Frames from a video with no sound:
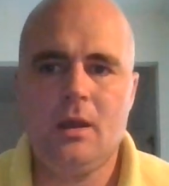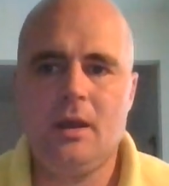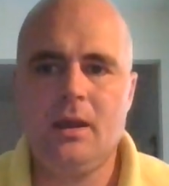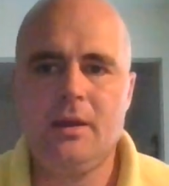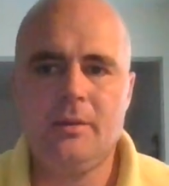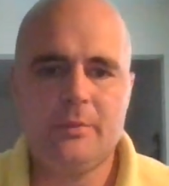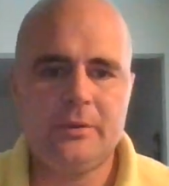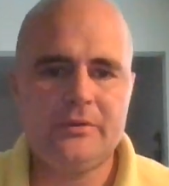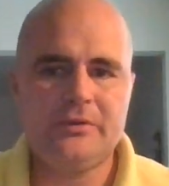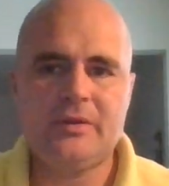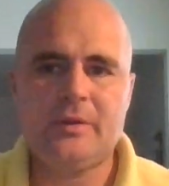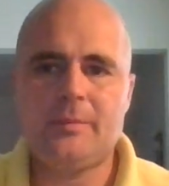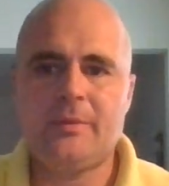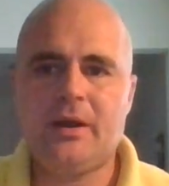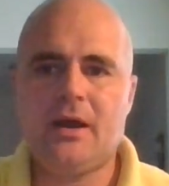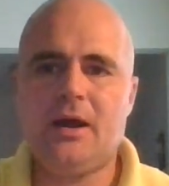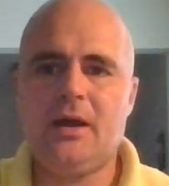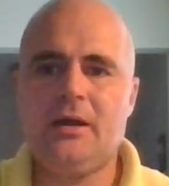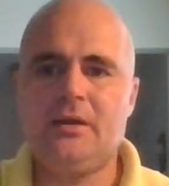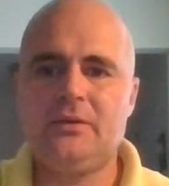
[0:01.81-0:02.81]
Hey, what's up,
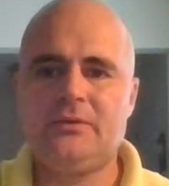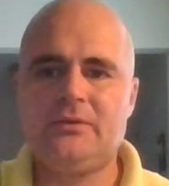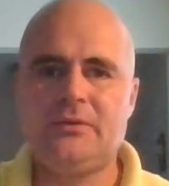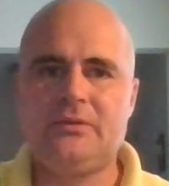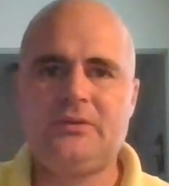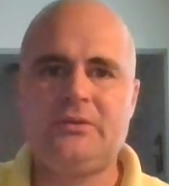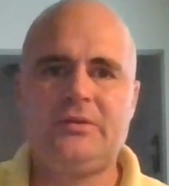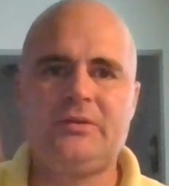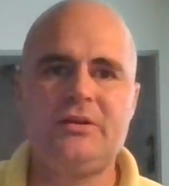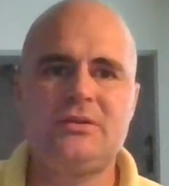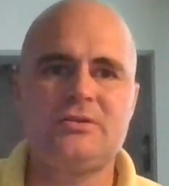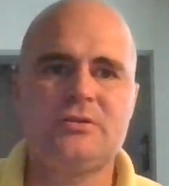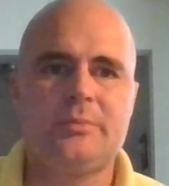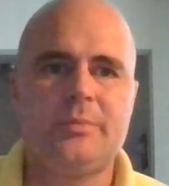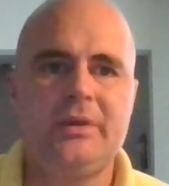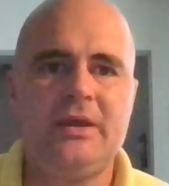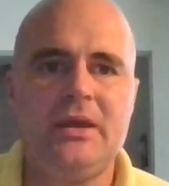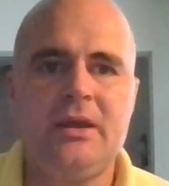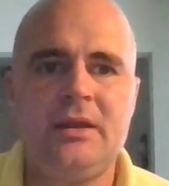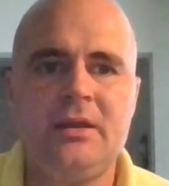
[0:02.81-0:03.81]
guys? This is Teacher
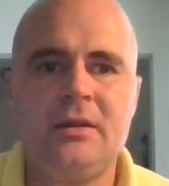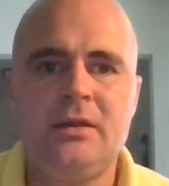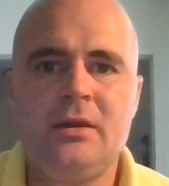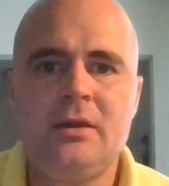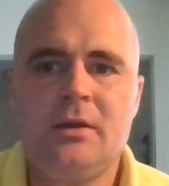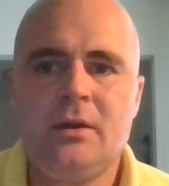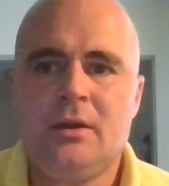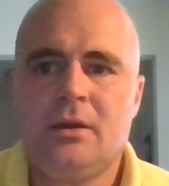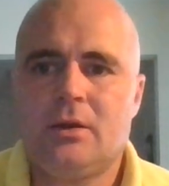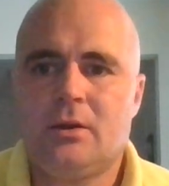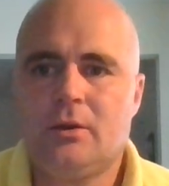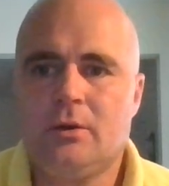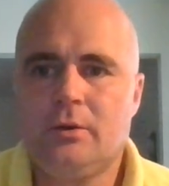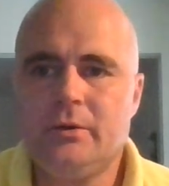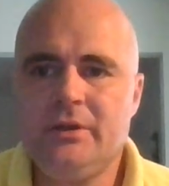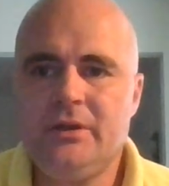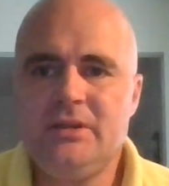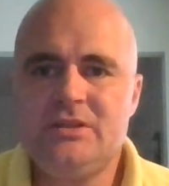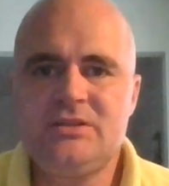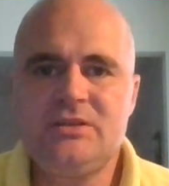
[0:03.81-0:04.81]
Ben.
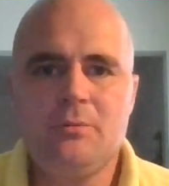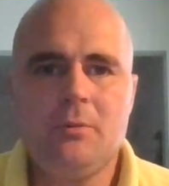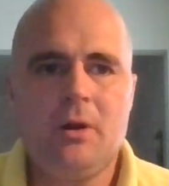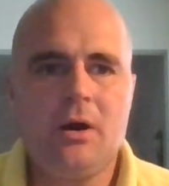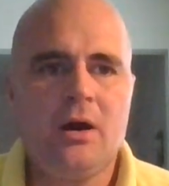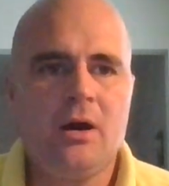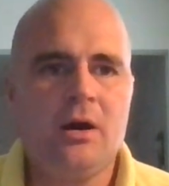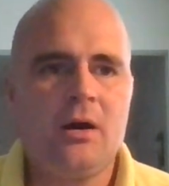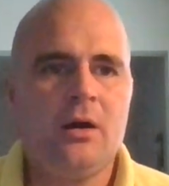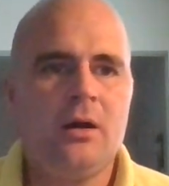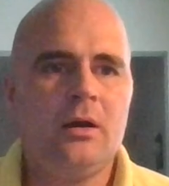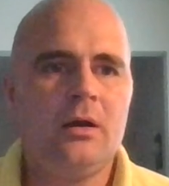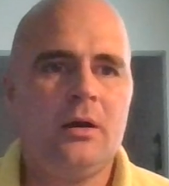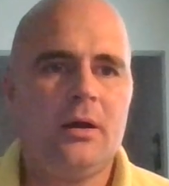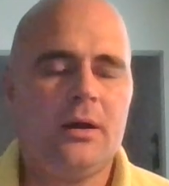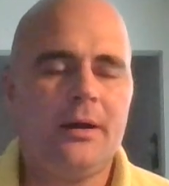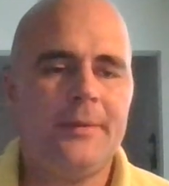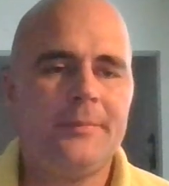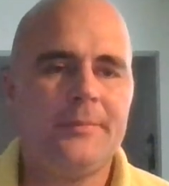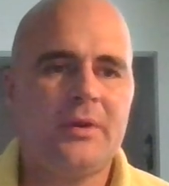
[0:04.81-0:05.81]
Konnichiwa.
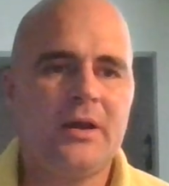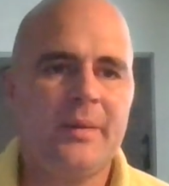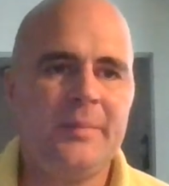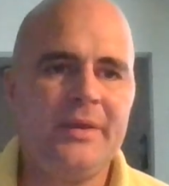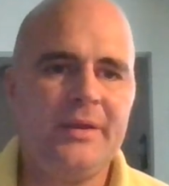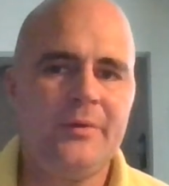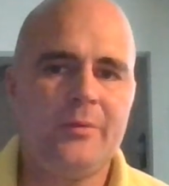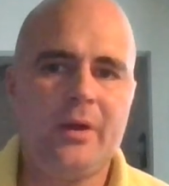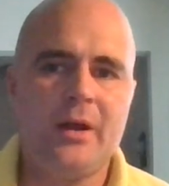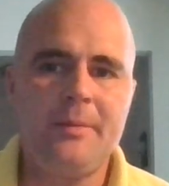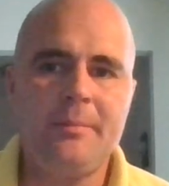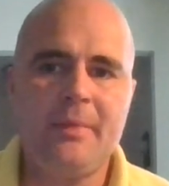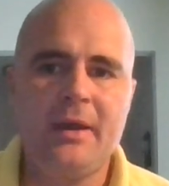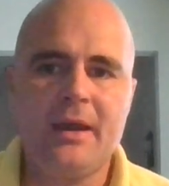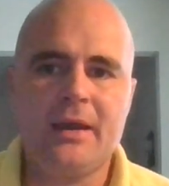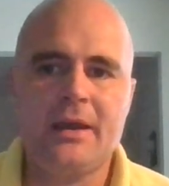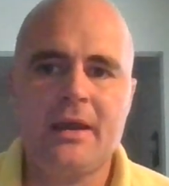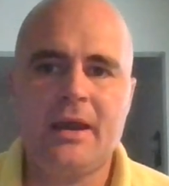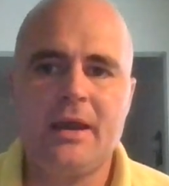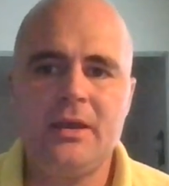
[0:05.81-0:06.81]
I'm coming right
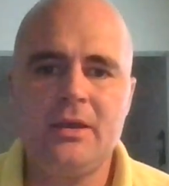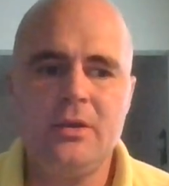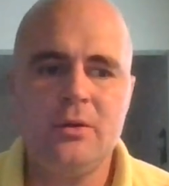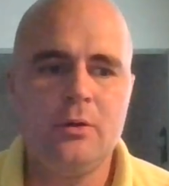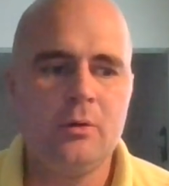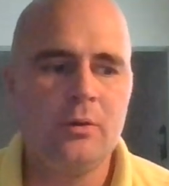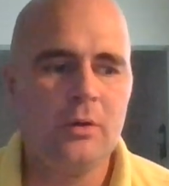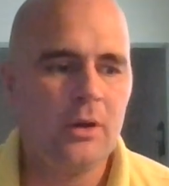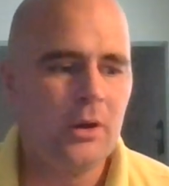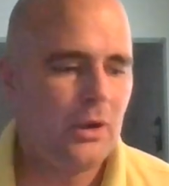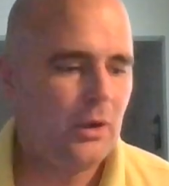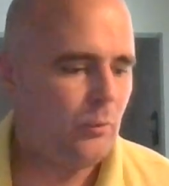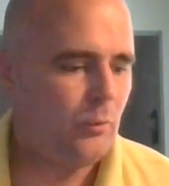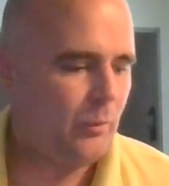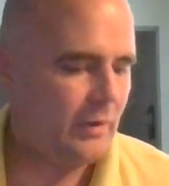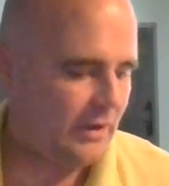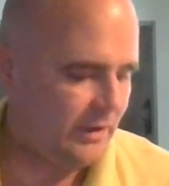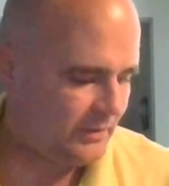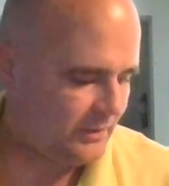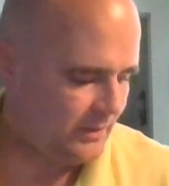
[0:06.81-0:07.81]
back at you
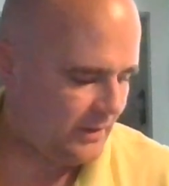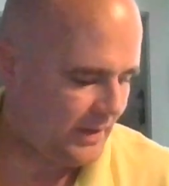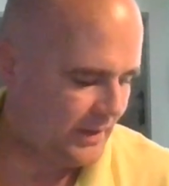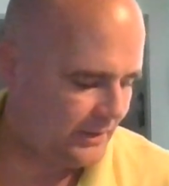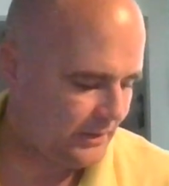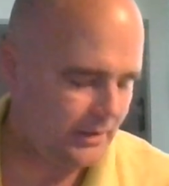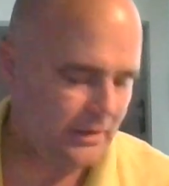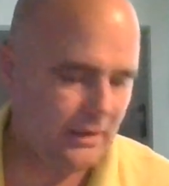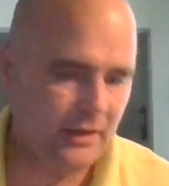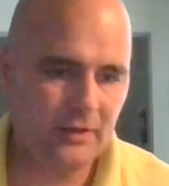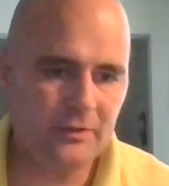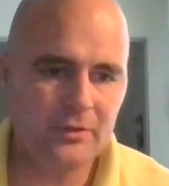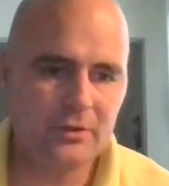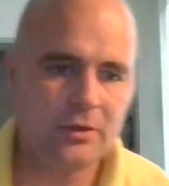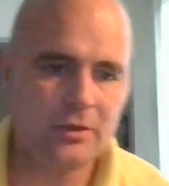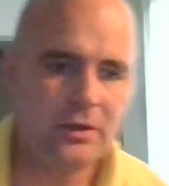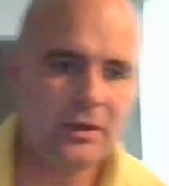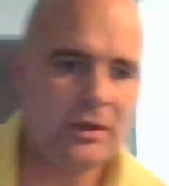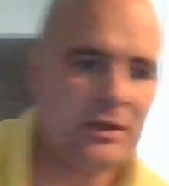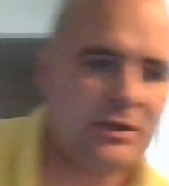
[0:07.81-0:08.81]
with yet another